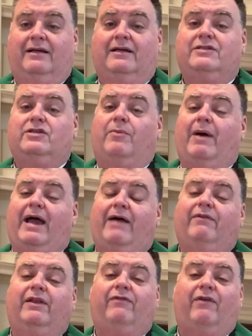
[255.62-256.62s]
So my
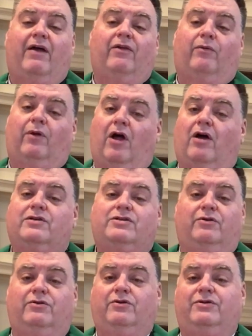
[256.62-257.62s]
heavenly Father will
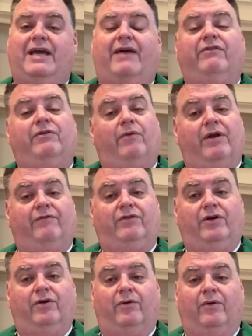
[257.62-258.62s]
also do to every one of
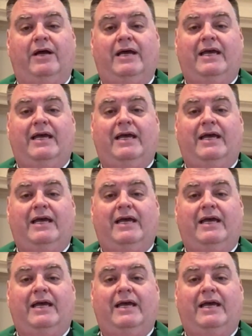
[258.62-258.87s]
you